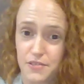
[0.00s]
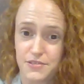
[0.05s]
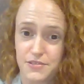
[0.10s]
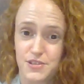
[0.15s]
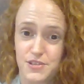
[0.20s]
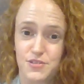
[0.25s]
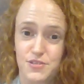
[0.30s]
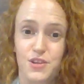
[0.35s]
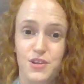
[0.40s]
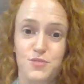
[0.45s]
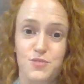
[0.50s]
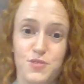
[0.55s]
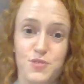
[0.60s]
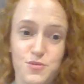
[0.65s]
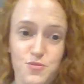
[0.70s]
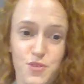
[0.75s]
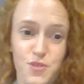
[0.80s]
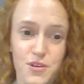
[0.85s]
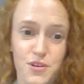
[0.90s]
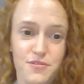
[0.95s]
See you at
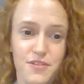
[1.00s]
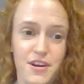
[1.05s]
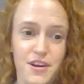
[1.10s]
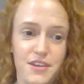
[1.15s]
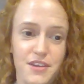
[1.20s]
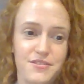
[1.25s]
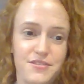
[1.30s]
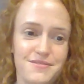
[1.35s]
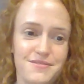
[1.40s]
1:25.